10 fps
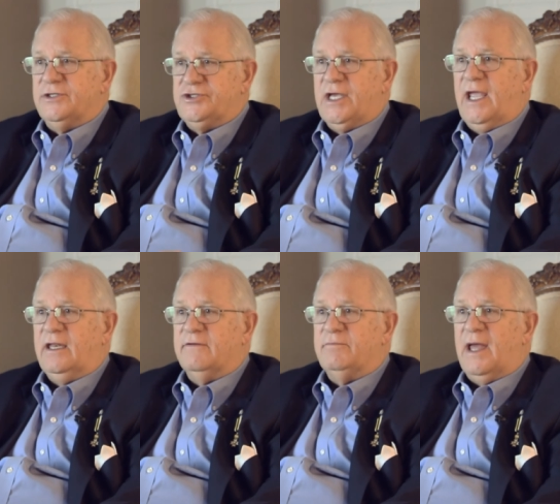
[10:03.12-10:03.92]
the
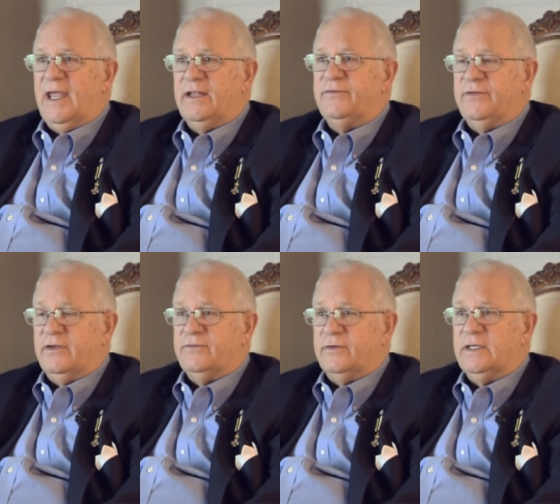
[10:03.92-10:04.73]
chain of my
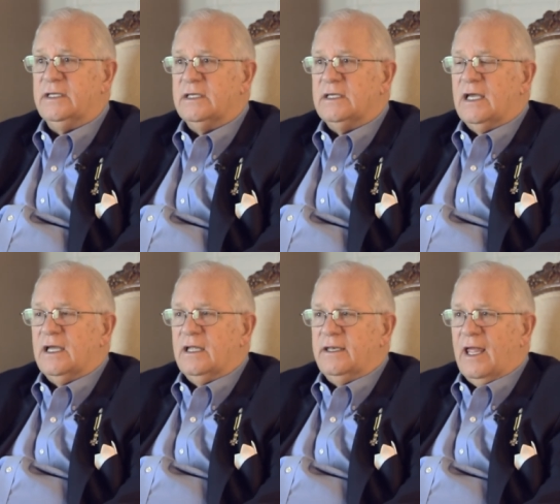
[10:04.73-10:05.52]
ancestry.
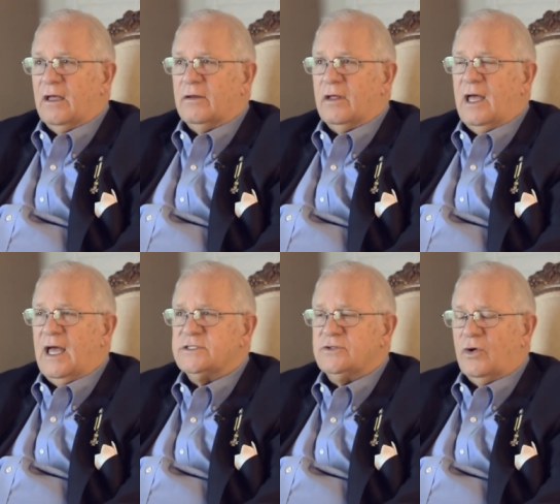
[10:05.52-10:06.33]
Now,
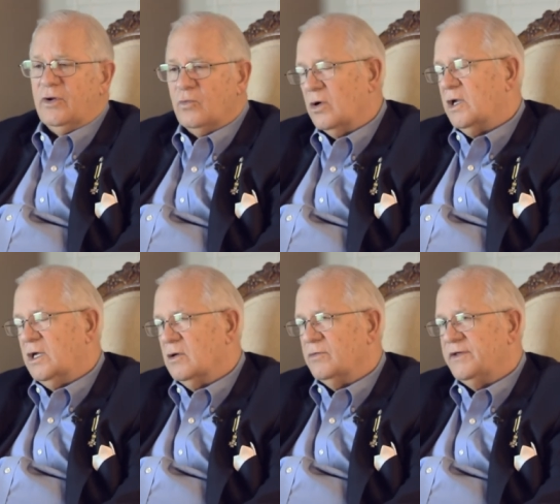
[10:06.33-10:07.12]
I started
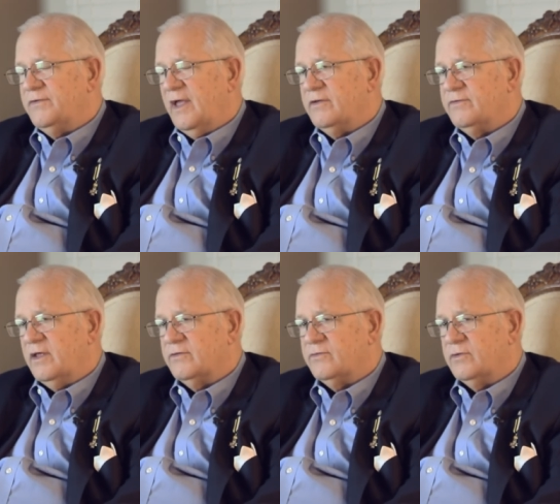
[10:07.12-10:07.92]
working on this
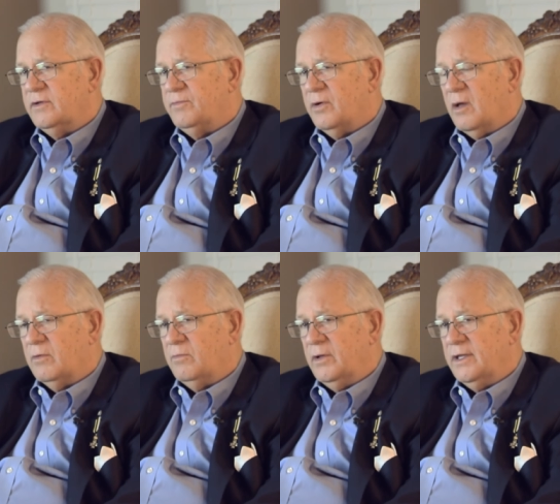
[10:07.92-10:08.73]
ancestry
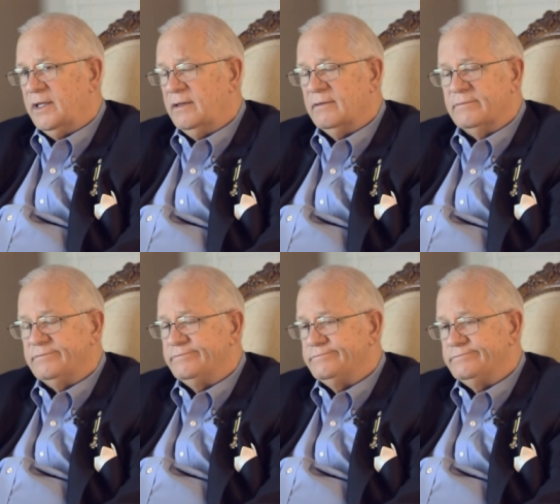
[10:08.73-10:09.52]
probably
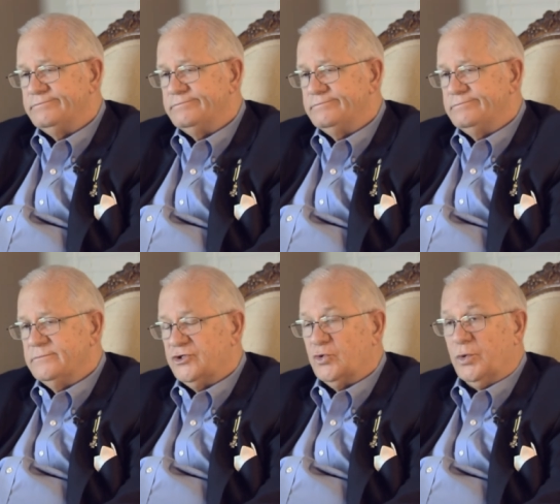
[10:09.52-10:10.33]

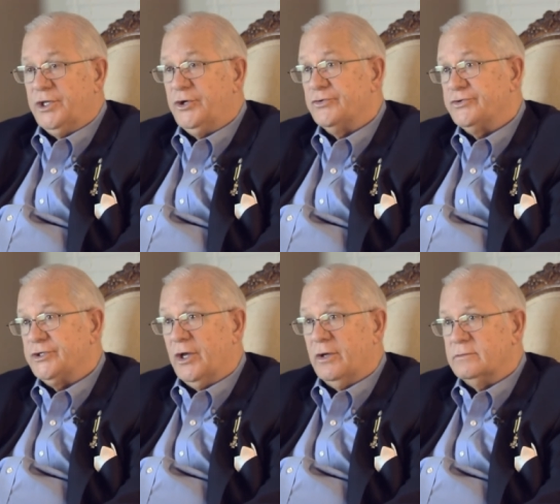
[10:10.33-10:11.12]
20 years
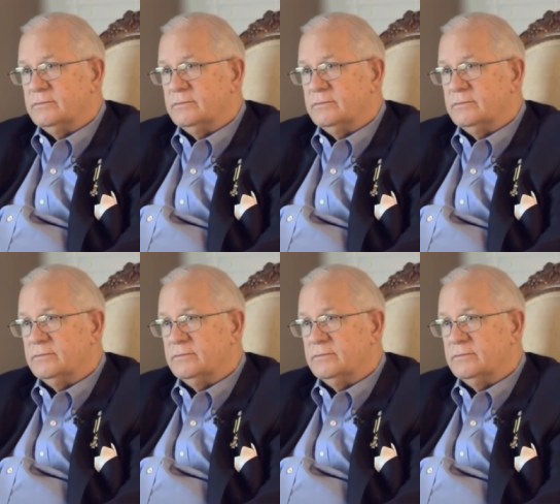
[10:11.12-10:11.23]
ago.